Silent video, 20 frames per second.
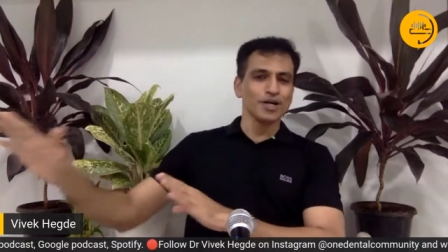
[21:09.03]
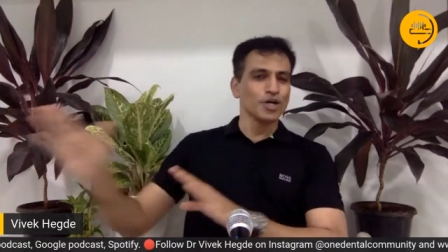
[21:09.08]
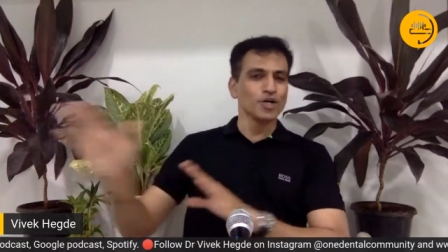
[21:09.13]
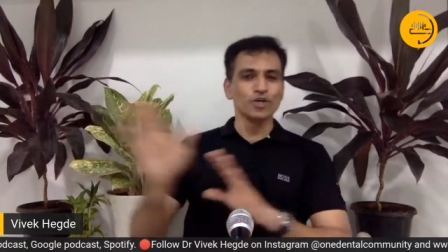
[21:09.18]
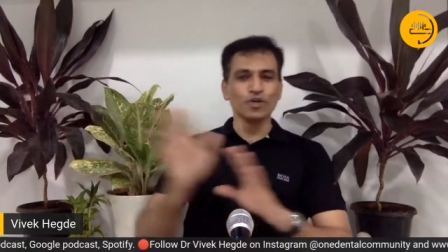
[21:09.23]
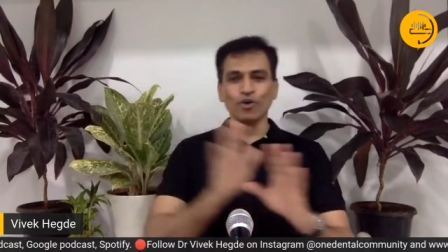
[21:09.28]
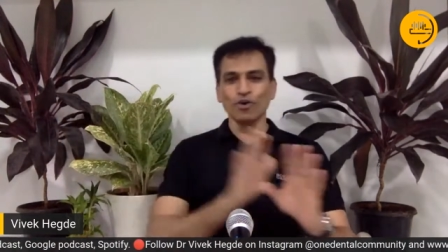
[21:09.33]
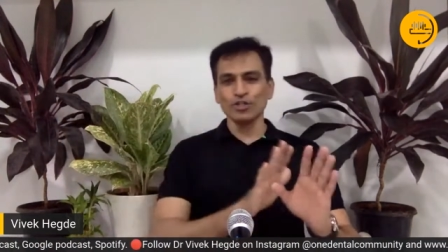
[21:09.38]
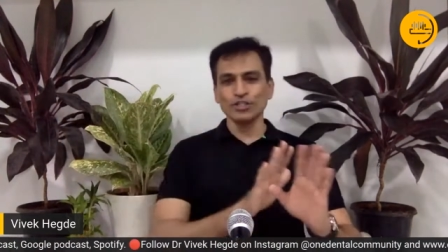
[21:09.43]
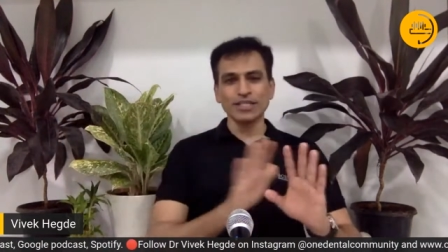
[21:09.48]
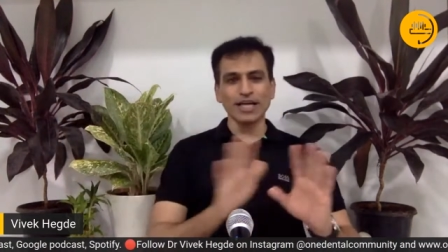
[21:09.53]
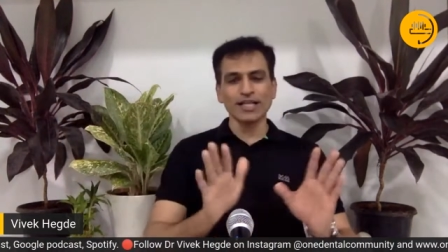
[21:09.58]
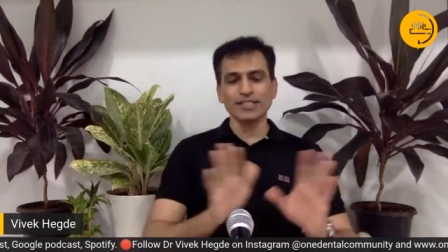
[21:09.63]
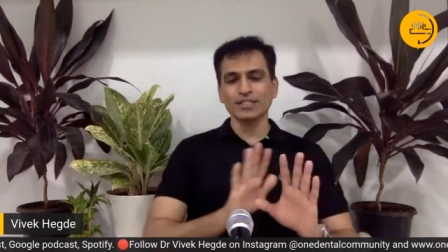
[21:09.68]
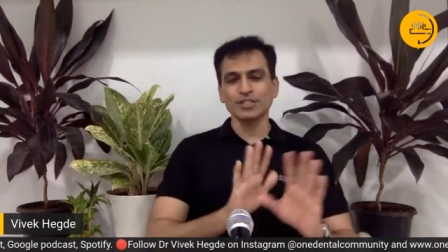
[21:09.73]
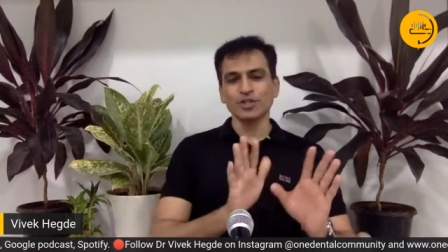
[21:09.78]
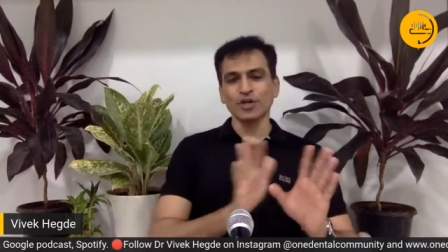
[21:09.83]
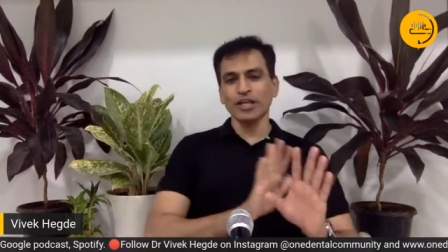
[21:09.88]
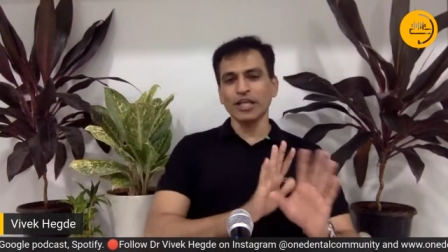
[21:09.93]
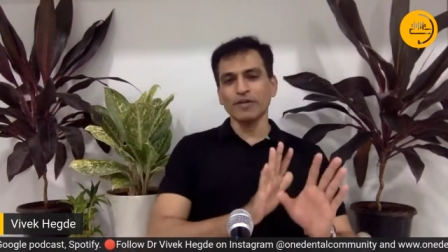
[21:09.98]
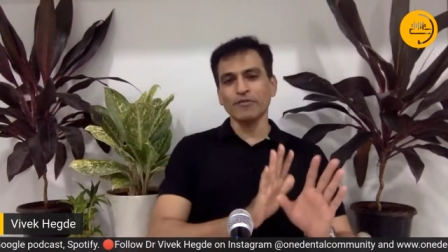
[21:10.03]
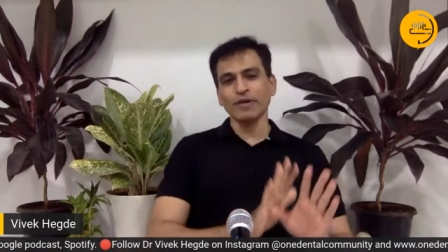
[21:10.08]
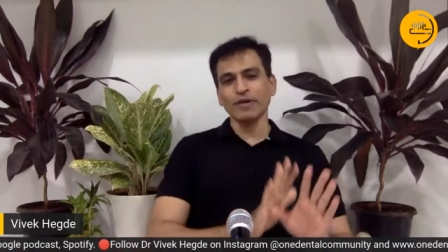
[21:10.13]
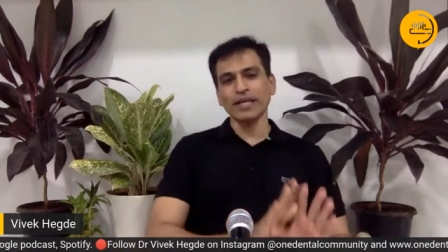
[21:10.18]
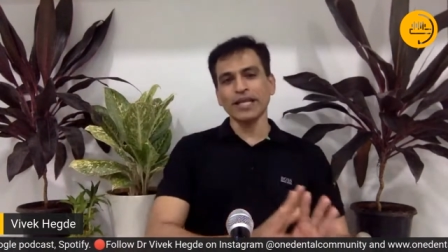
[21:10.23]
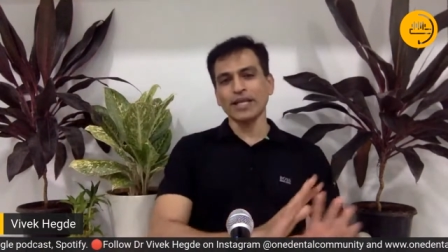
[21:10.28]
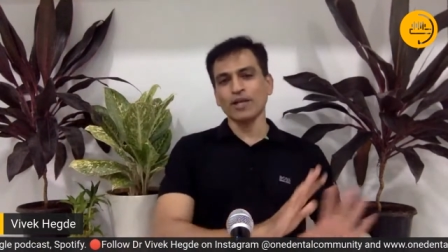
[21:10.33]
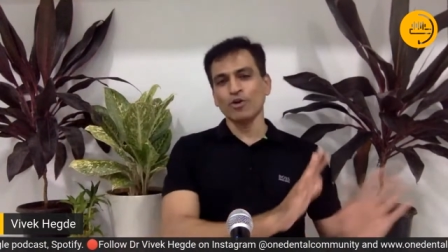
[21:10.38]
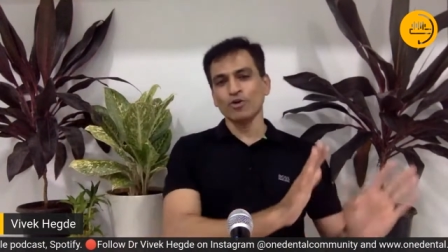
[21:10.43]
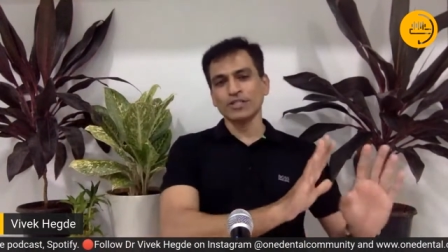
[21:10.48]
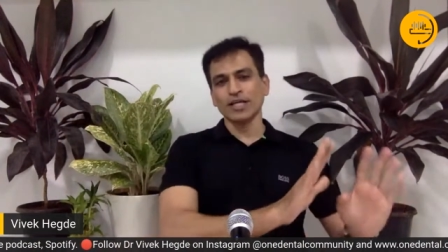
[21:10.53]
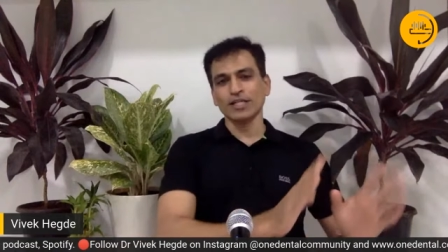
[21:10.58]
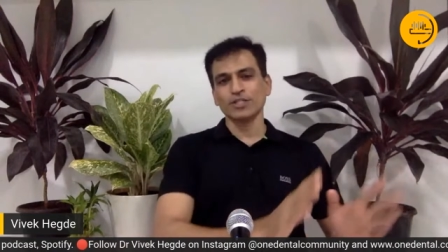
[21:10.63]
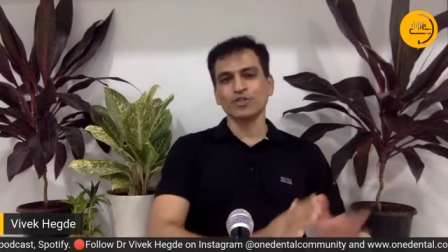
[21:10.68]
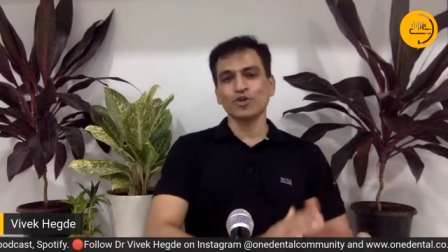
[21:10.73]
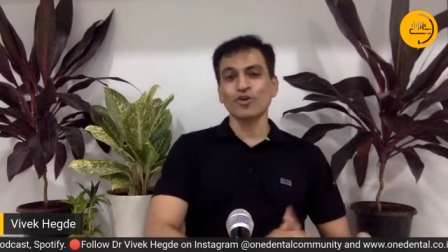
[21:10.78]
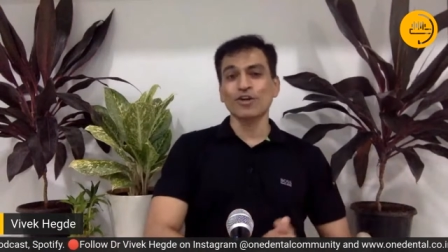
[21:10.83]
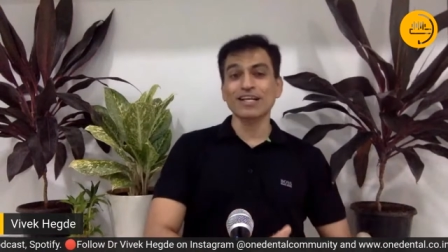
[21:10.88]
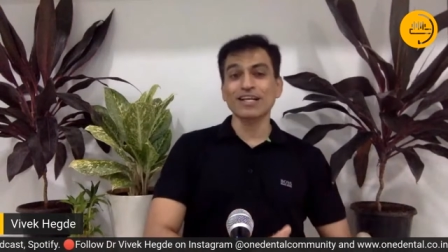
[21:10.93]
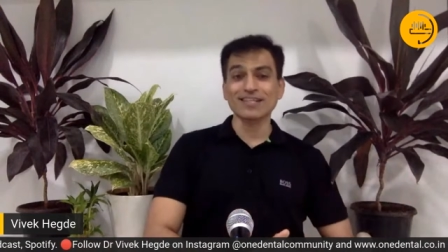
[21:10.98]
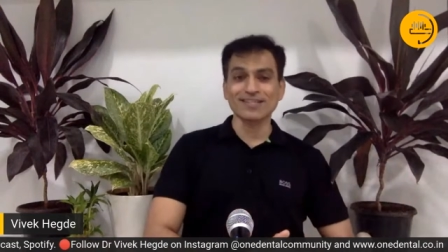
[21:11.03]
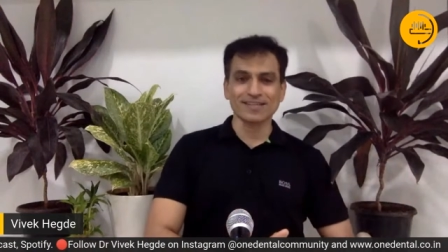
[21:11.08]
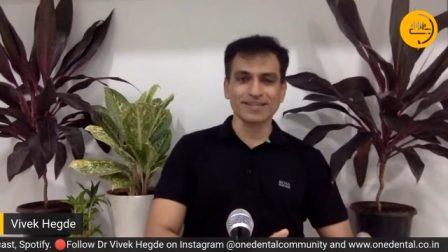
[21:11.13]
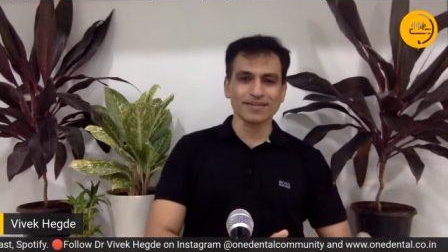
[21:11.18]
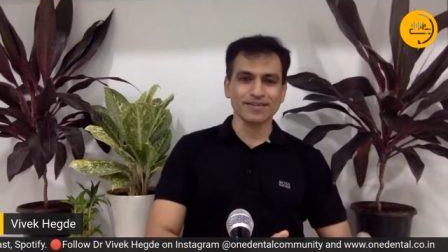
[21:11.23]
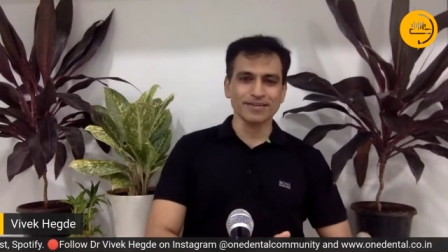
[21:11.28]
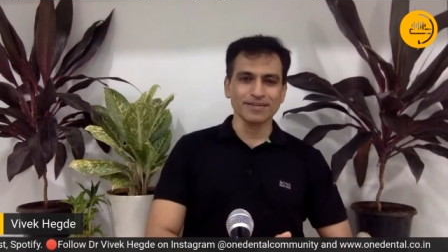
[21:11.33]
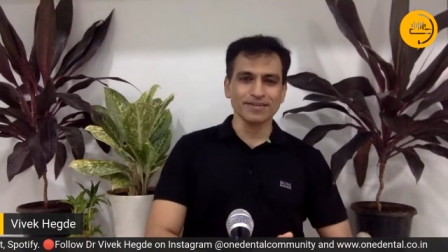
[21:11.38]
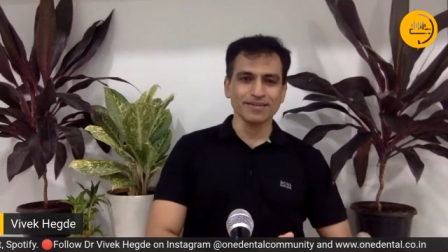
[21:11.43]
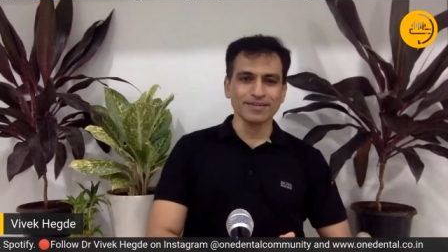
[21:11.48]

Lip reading: No chances on equity, no chance on risk.